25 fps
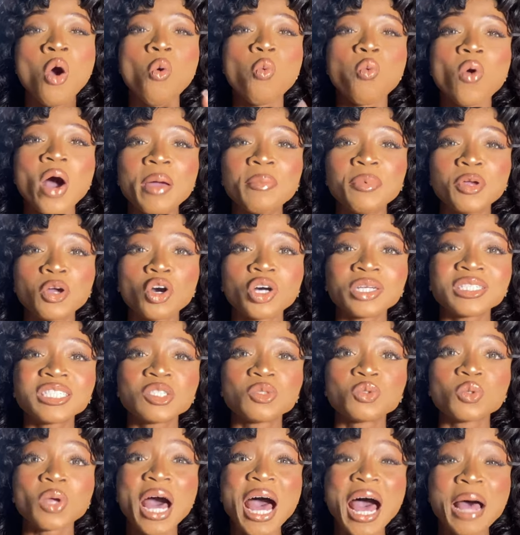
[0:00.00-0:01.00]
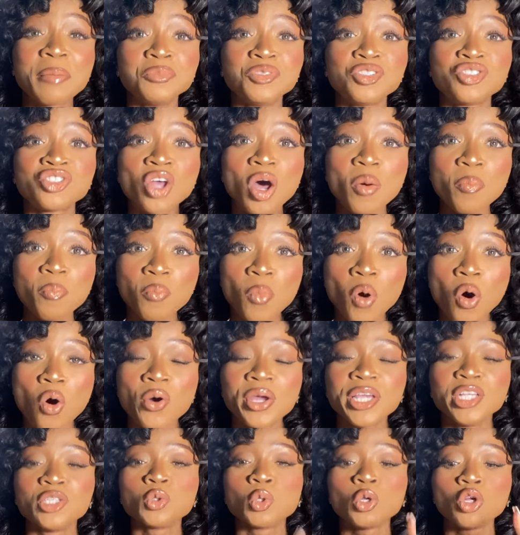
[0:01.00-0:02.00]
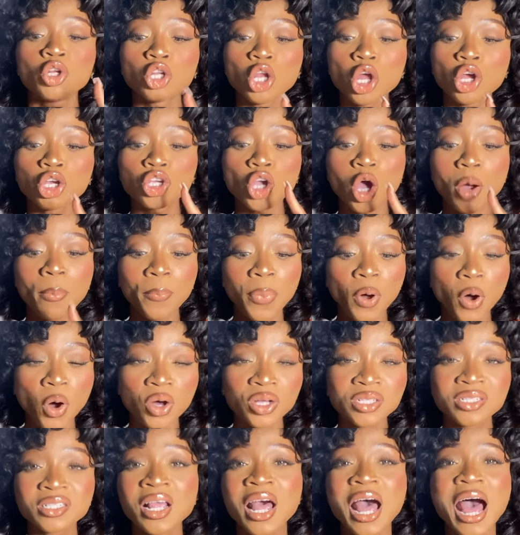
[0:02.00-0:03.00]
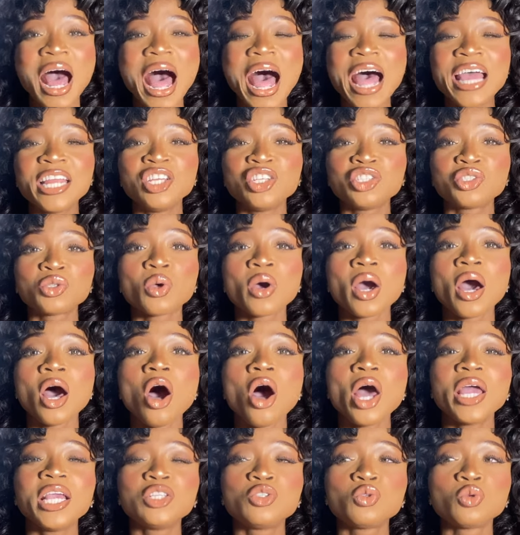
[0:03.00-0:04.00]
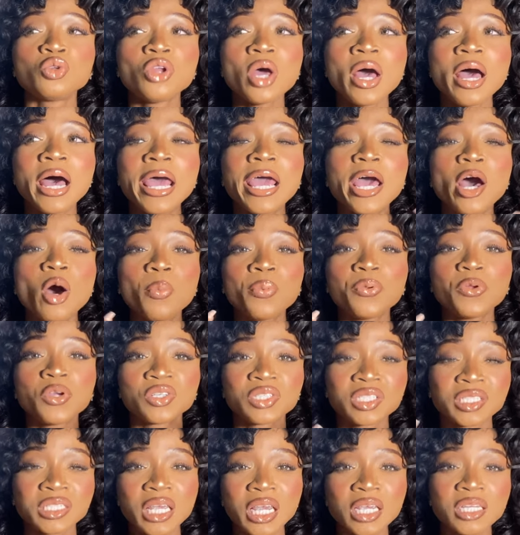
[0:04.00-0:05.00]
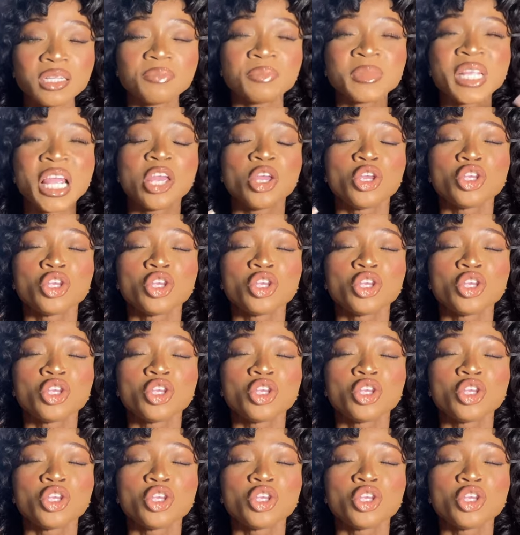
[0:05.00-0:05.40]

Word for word: Why? Because it will absorb more, it won't clog your pores, and it will not help your skin.